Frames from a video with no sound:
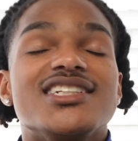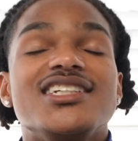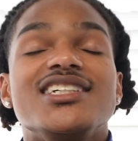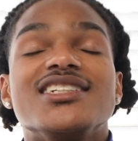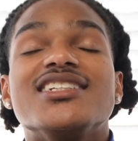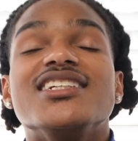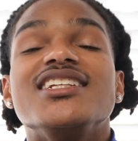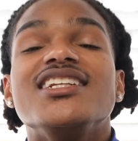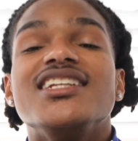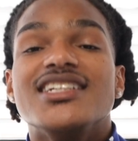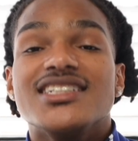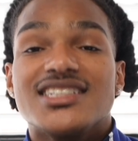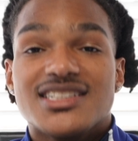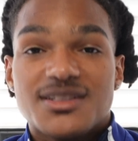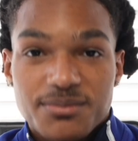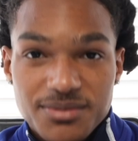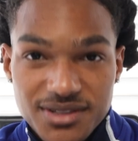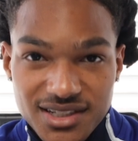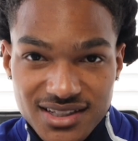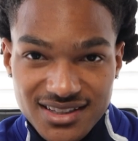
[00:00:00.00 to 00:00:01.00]
It's a
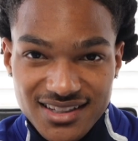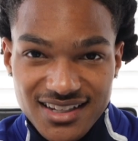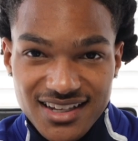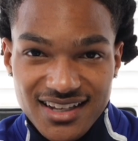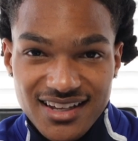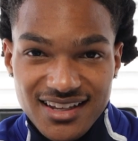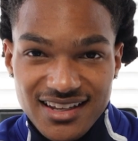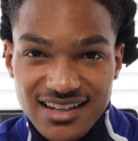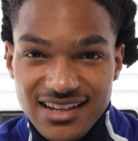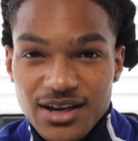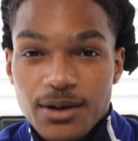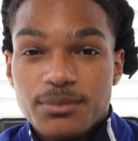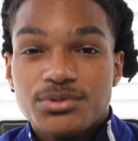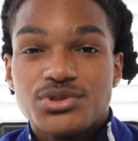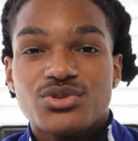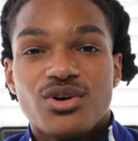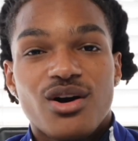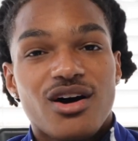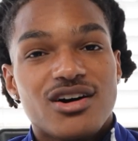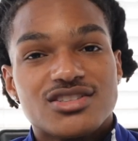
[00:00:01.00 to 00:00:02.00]
discipline thing. It helps
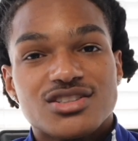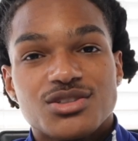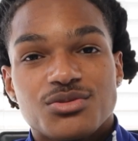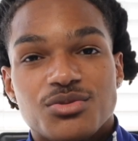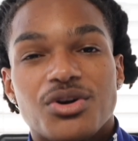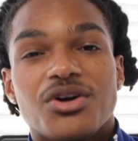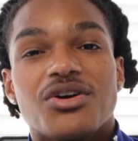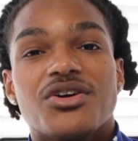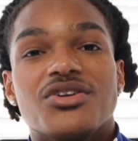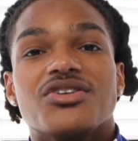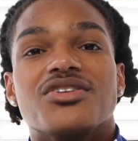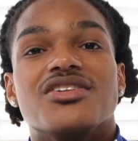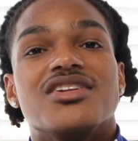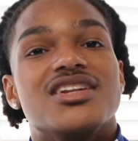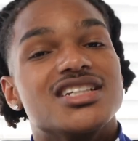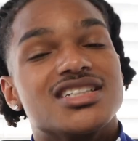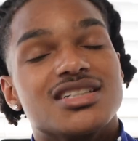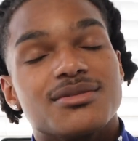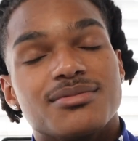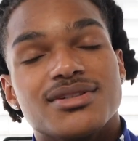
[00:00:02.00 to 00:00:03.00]
you also work on your
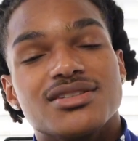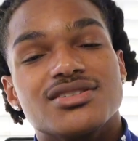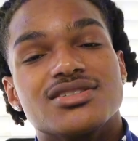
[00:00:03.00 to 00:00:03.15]
discipline.